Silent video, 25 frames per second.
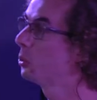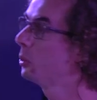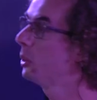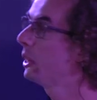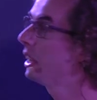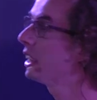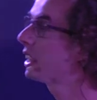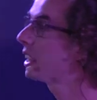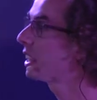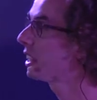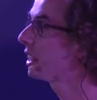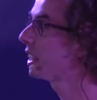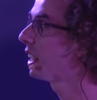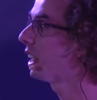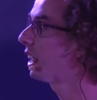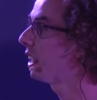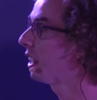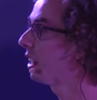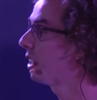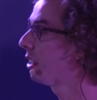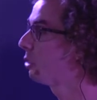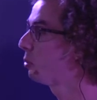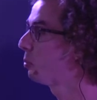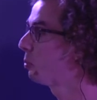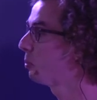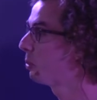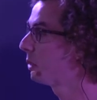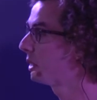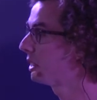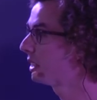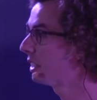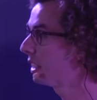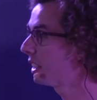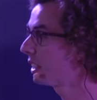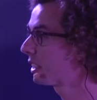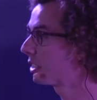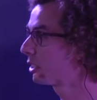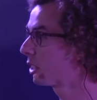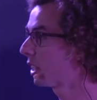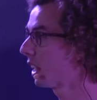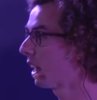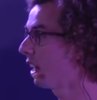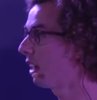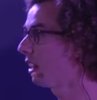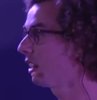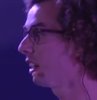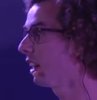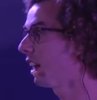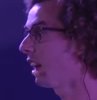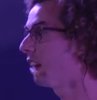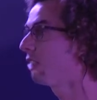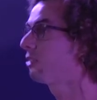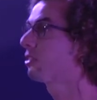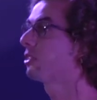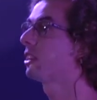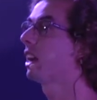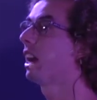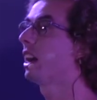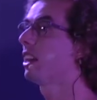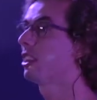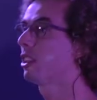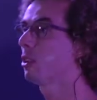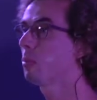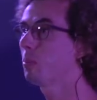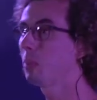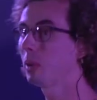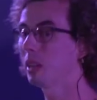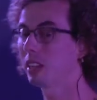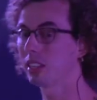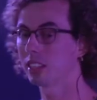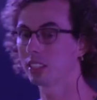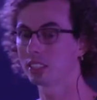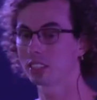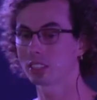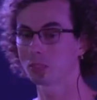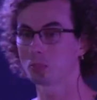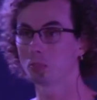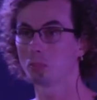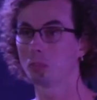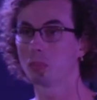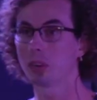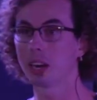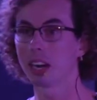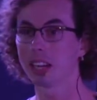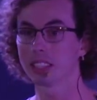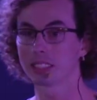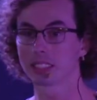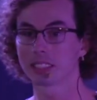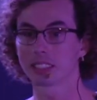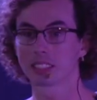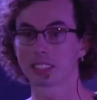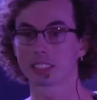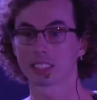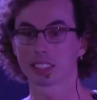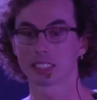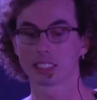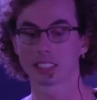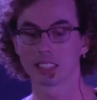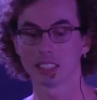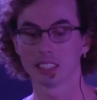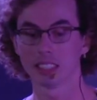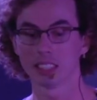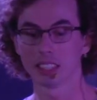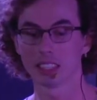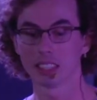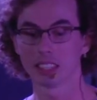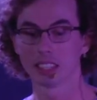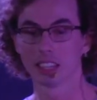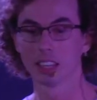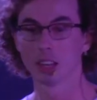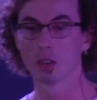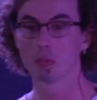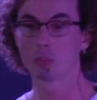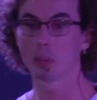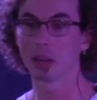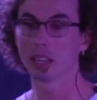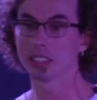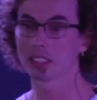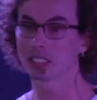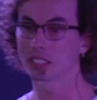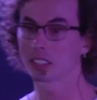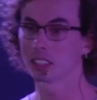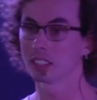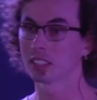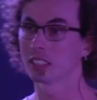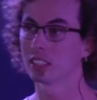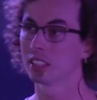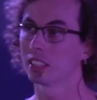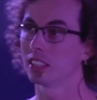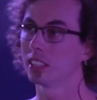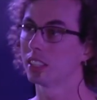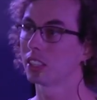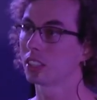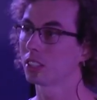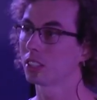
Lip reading: we can now predict how life on other planets might succeed based on the